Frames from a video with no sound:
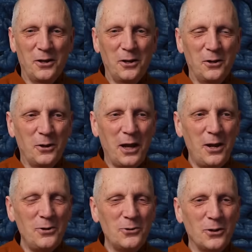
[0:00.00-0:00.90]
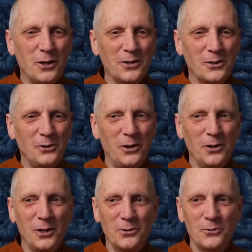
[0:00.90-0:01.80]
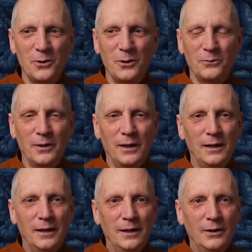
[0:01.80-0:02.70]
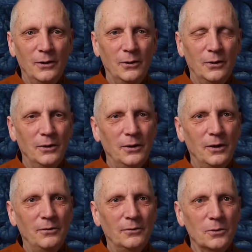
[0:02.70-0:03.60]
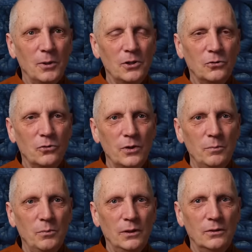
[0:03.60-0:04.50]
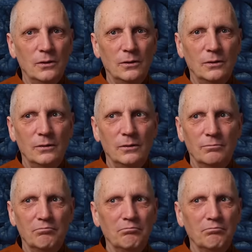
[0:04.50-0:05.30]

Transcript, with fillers: uh, Asia has a long history of of special treatment and